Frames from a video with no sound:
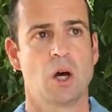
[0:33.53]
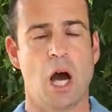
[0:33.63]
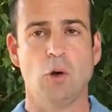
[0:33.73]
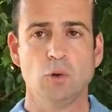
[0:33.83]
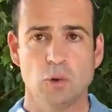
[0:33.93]

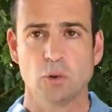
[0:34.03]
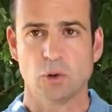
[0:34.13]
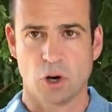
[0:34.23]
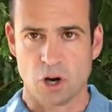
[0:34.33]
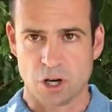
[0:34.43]
How do you
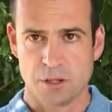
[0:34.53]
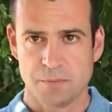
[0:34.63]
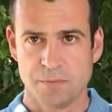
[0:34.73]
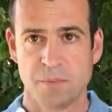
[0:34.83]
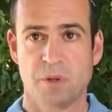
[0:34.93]
turn
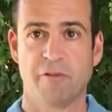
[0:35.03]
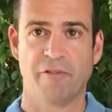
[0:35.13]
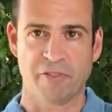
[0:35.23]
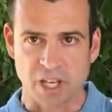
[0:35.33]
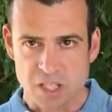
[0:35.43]

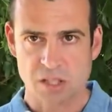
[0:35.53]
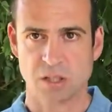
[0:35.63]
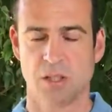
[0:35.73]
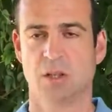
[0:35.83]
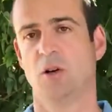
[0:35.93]
fixed
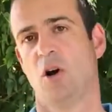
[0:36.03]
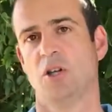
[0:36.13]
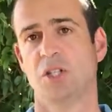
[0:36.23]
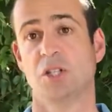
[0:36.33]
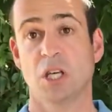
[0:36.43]

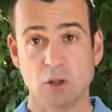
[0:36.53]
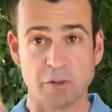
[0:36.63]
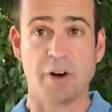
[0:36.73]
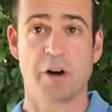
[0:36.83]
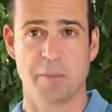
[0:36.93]
costs into
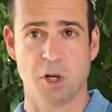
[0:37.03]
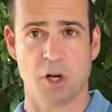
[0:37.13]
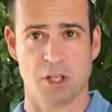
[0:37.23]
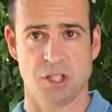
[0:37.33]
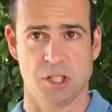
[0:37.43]
variable
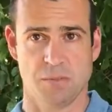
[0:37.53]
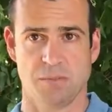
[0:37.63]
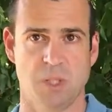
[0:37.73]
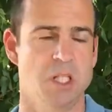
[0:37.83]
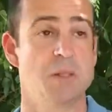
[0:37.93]
costs?
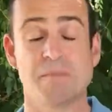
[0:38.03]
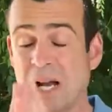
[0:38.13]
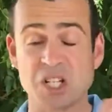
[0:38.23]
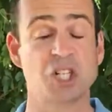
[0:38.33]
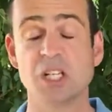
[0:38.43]
It's
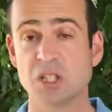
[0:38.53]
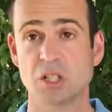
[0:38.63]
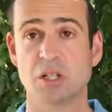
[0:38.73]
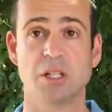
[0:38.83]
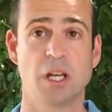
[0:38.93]
much
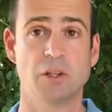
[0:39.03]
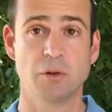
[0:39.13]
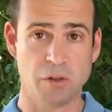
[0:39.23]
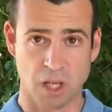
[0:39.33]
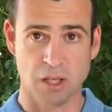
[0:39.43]
easier than you
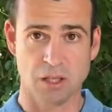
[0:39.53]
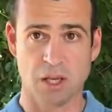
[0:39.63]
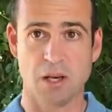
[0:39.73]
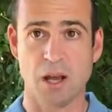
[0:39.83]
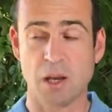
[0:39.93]
think,
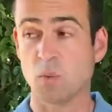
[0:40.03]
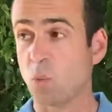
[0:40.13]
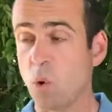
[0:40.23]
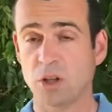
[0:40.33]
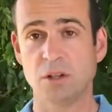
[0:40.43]
and I
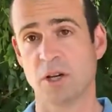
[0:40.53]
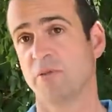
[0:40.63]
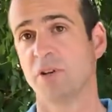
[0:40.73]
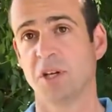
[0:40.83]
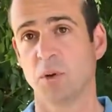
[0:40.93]
wonder
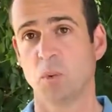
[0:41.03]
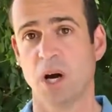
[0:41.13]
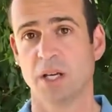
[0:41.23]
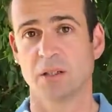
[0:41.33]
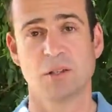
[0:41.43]
every day
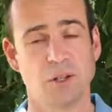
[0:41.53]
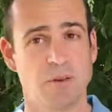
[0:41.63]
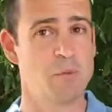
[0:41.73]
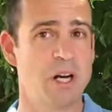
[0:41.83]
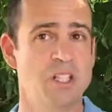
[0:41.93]
why not
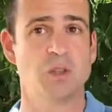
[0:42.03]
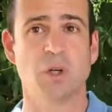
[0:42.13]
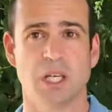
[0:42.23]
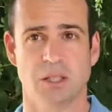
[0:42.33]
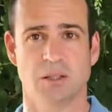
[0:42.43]
everybody's
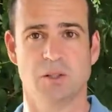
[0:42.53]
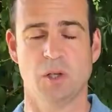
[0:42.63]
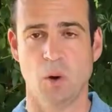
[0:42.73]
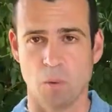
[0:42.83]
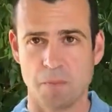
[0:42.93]
doing it.
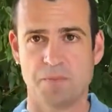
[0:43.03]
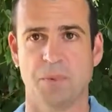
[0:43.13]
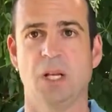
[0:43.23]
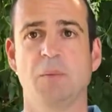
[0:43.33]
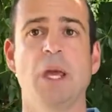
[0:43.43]
So
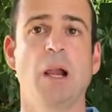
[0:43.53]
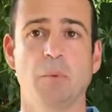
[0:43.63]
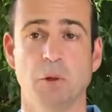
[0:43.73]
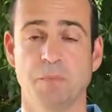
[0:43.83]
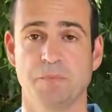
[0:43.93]
let me help you.